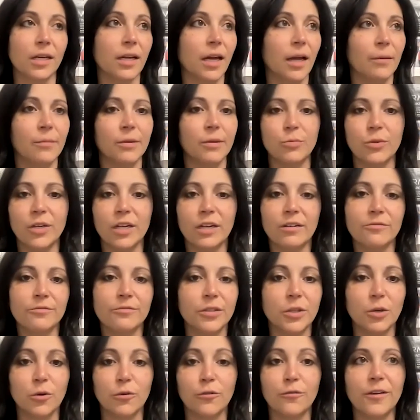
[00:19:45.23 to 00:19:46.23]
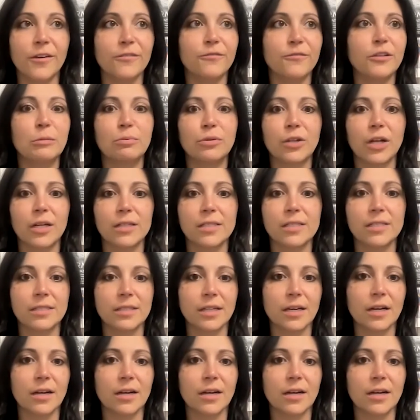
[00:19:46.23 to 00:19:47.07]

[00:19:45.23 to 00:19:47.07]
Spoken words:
I mean, we have 50+